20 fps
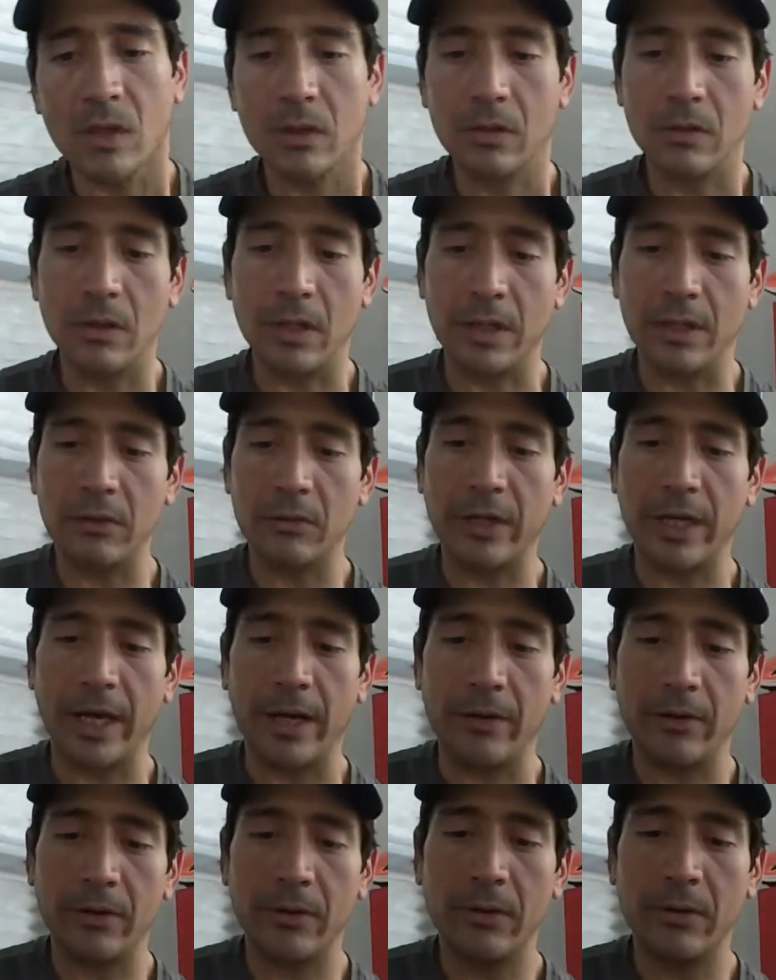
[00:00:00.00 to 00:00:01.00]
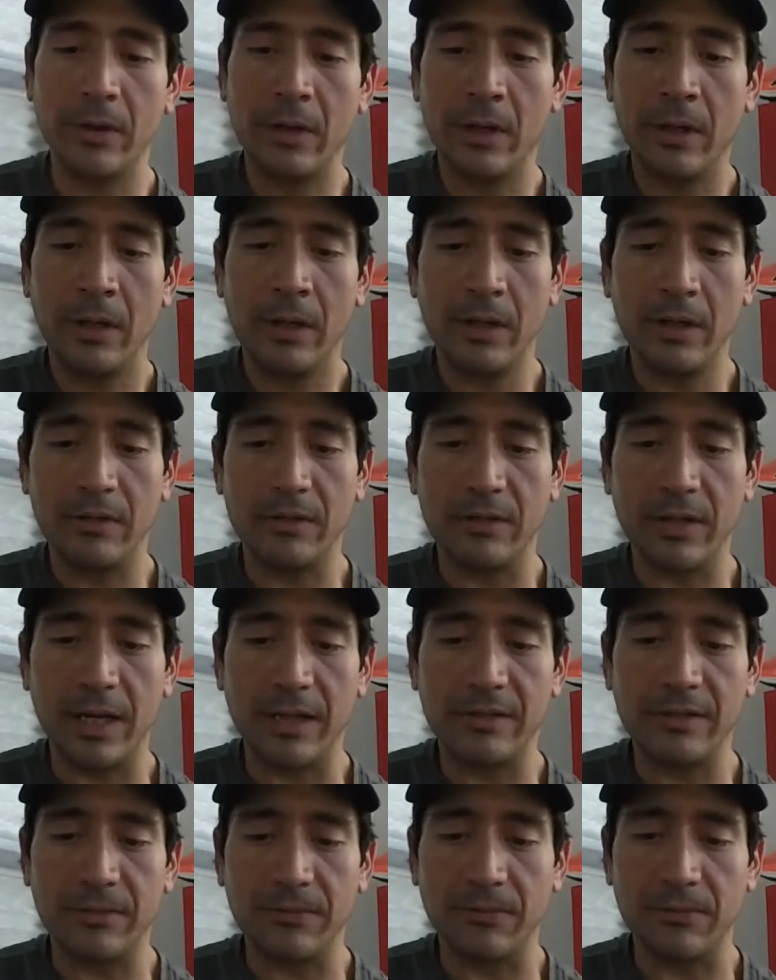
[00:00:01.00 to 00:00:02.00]
The heel counter is
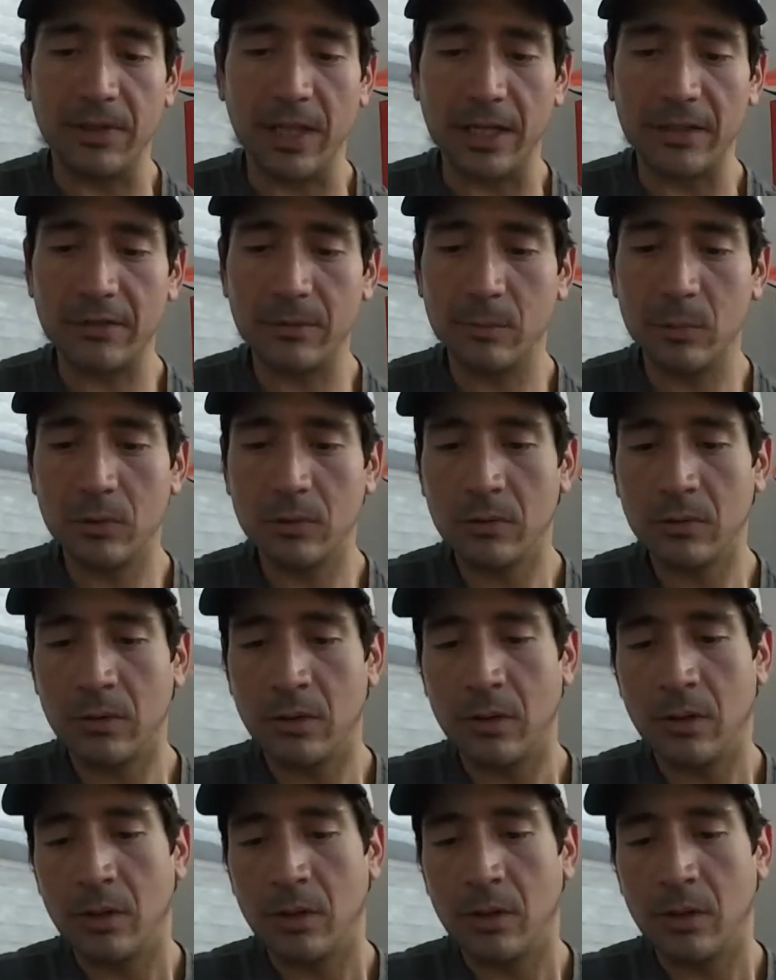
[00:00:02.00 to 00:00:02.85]
nice and flexible,